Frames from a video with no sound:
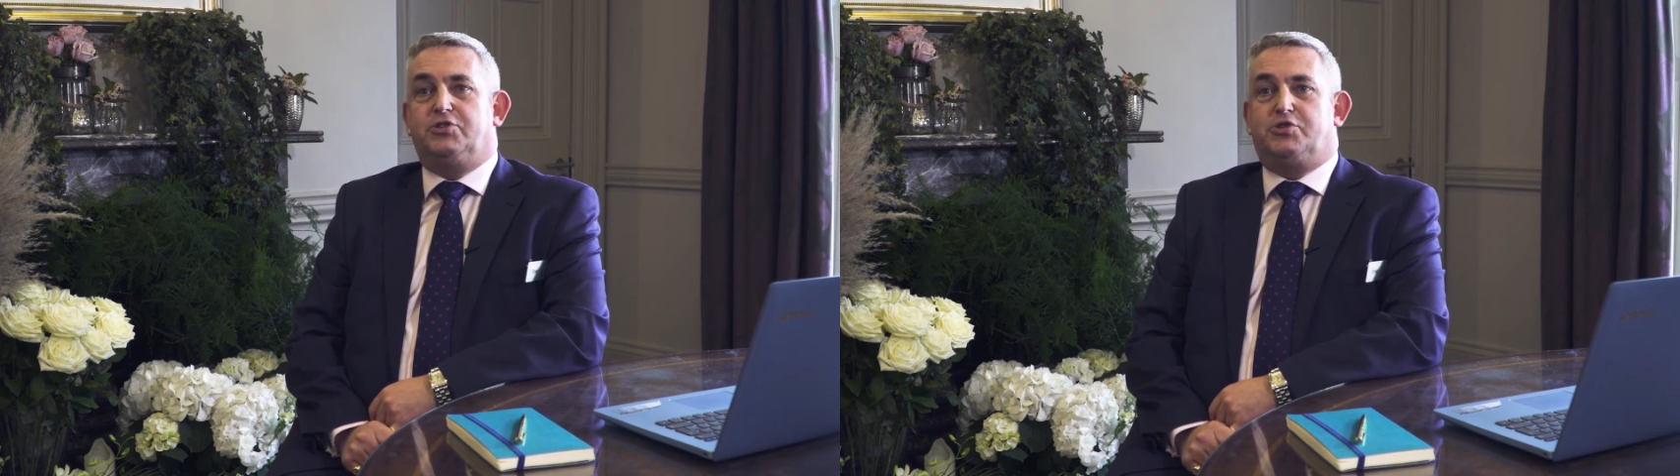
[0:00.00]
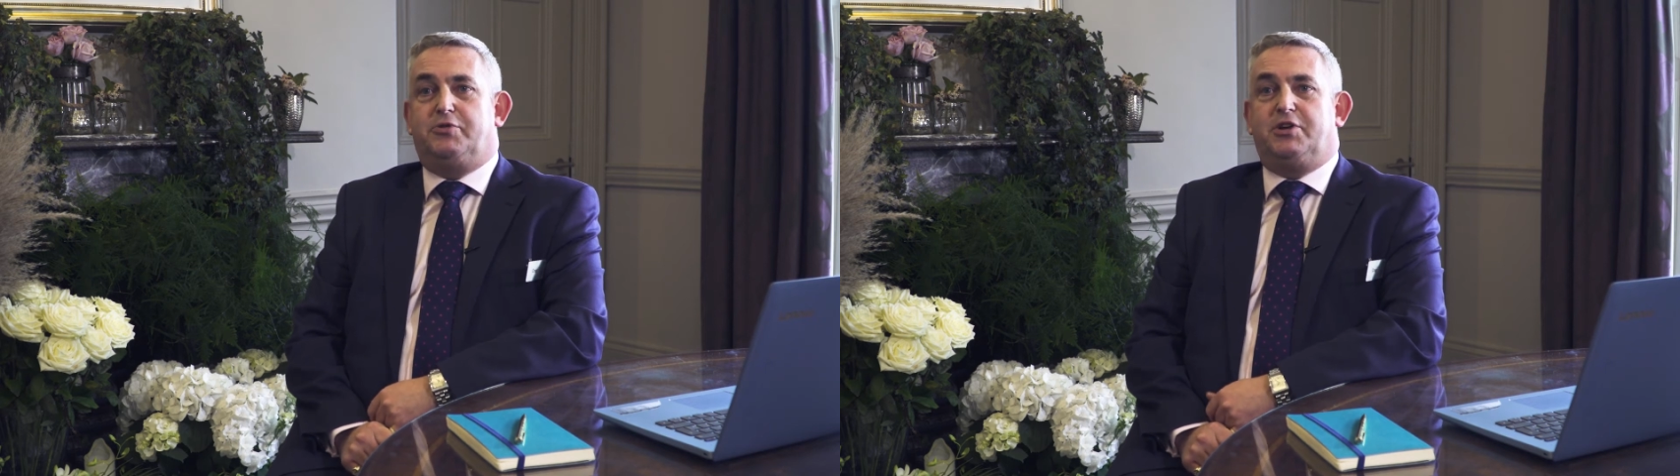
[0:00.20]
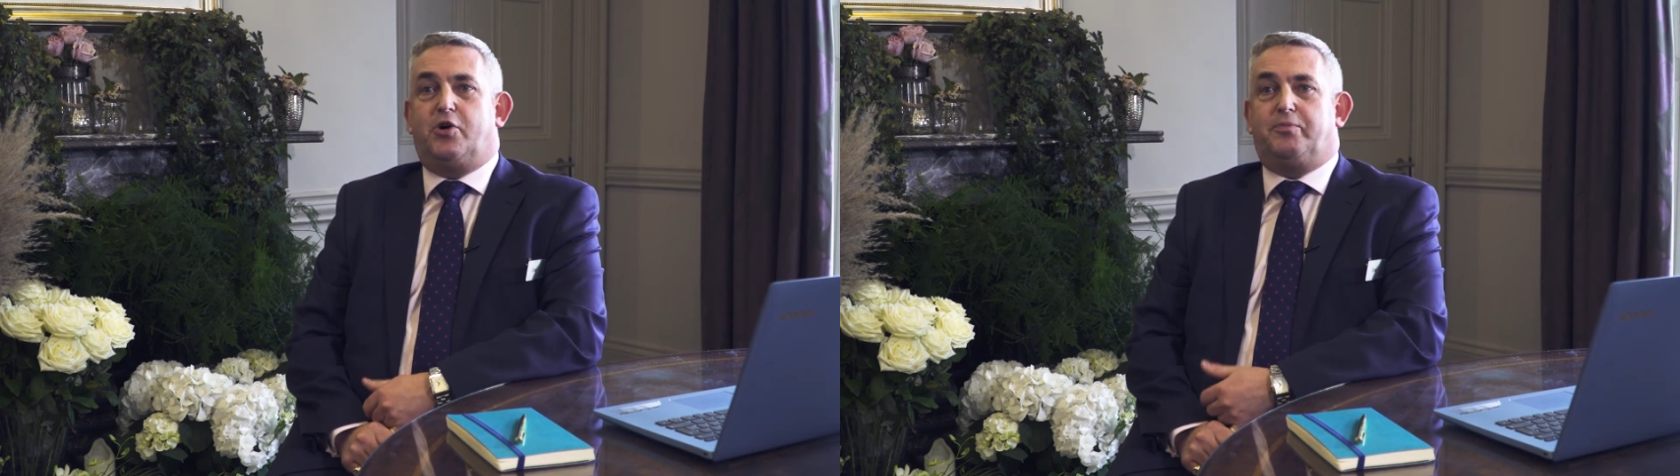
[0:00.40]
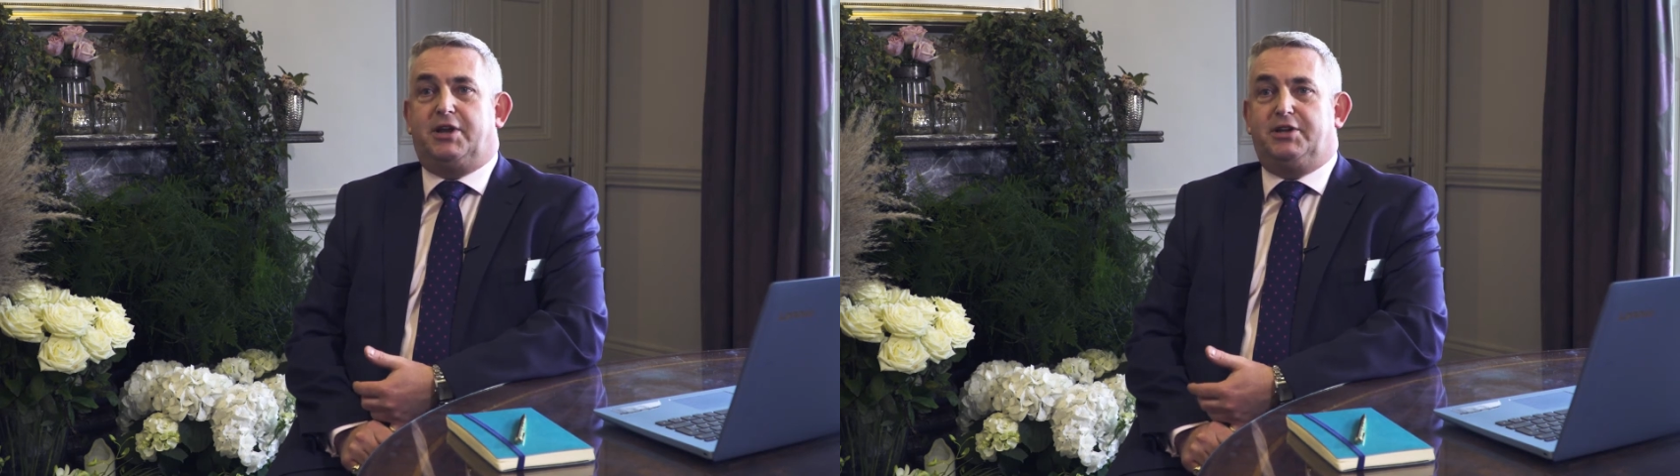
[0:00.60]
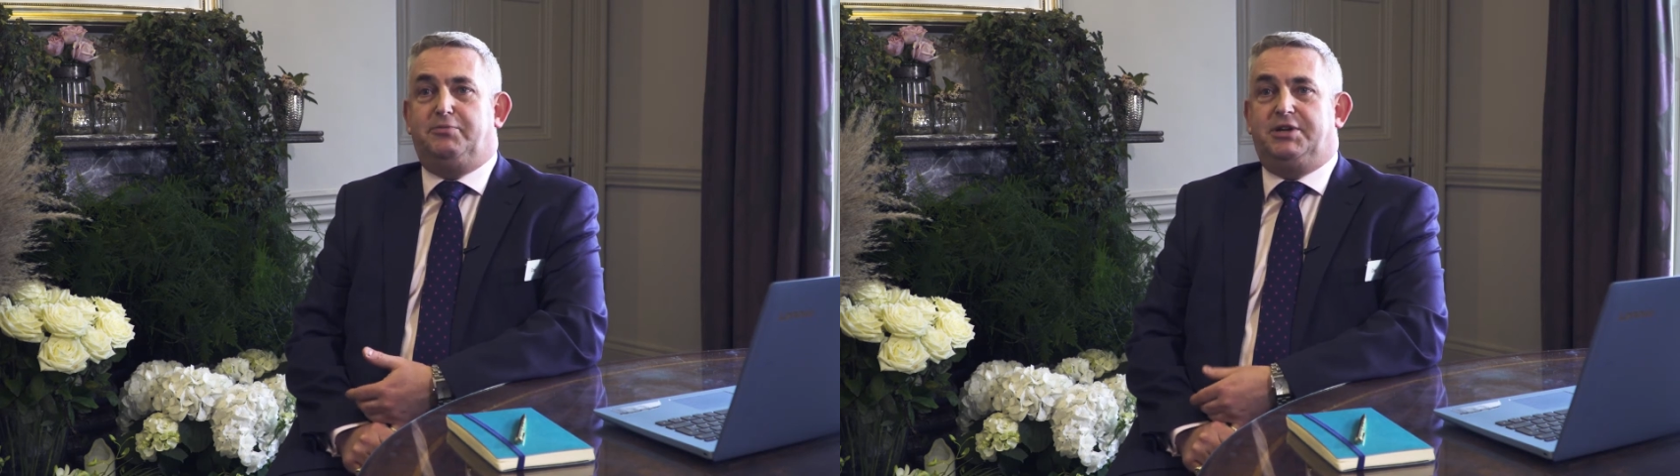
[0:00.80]
During our
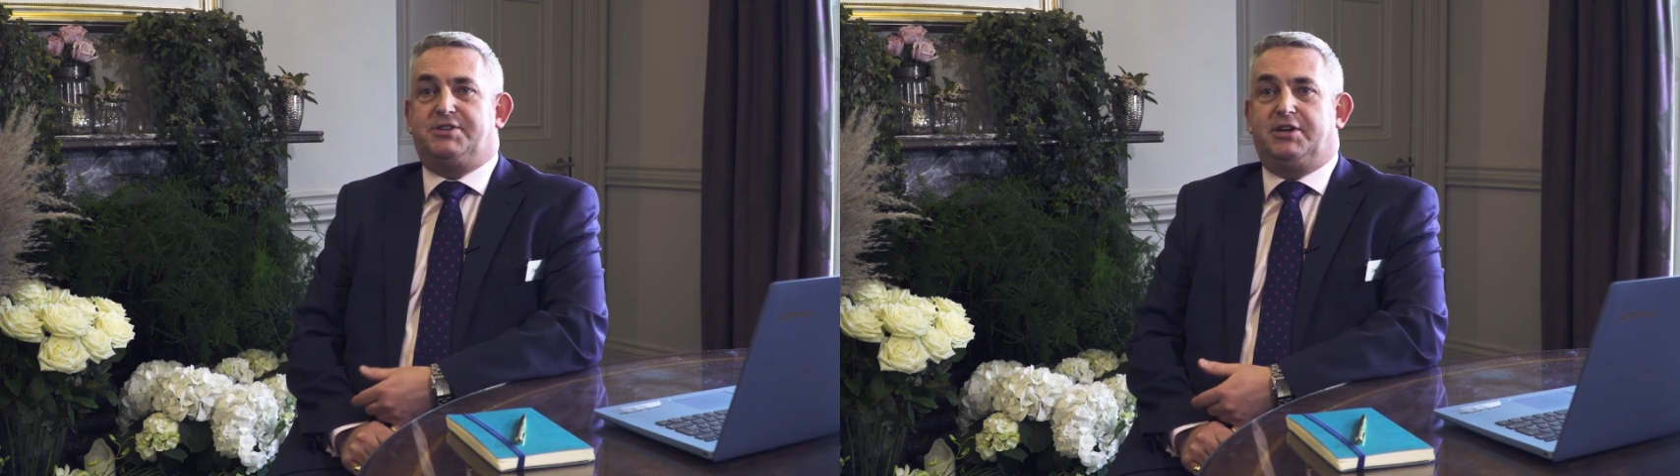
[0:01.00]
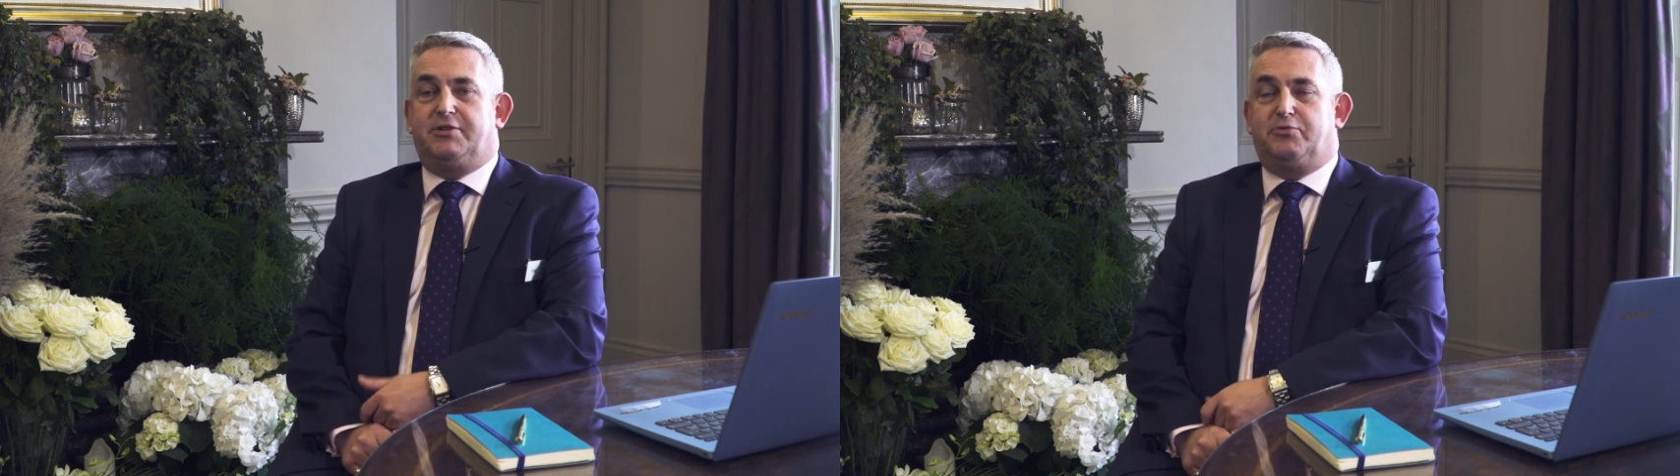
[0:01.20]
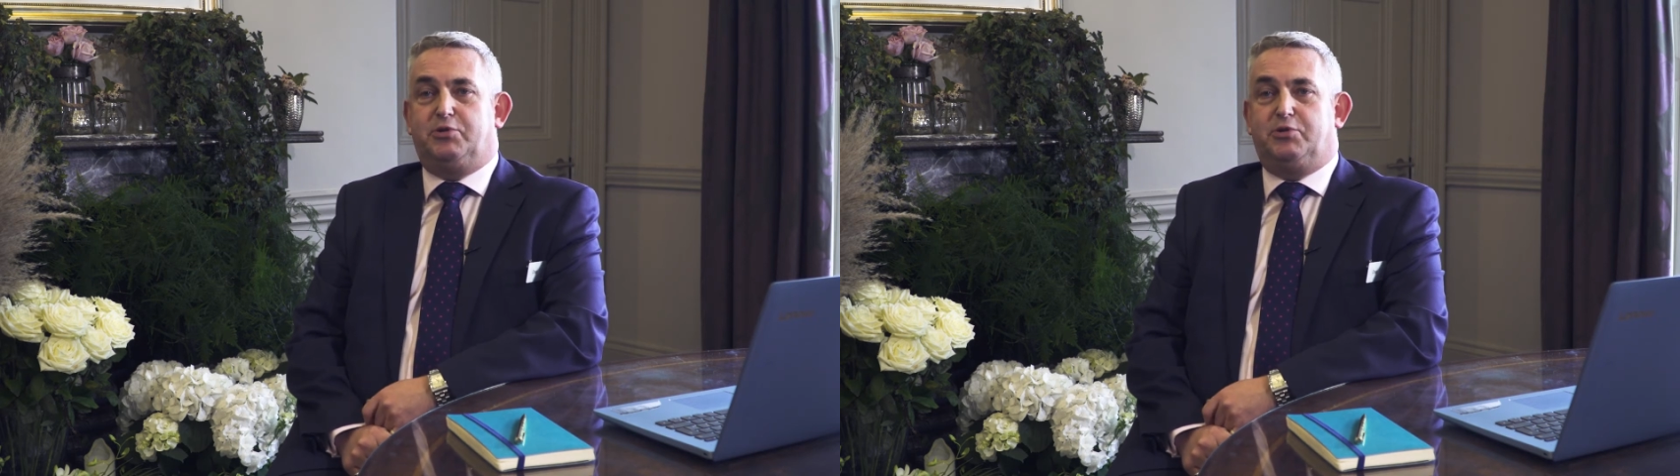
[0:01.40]
planning meeting,